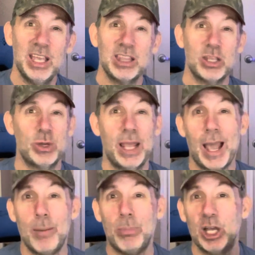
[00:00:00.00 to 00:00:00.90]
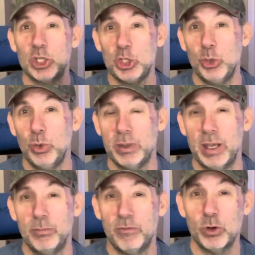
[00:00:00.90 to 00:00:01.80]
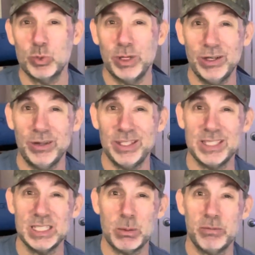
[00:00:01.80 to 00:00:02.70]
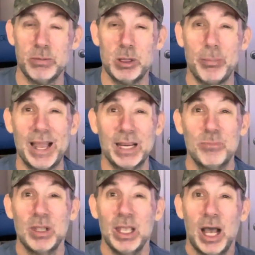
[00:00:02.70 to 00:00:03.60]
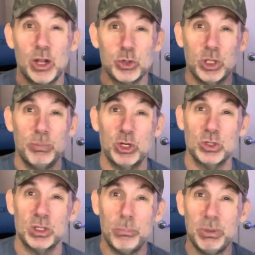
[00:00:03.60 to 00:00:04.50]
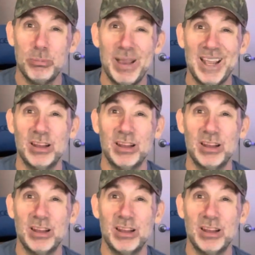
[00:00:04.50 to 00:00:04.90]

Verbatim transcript: The other day I bought two of them. First one here, you see some of them in the back. I'll show you a picture of the big bag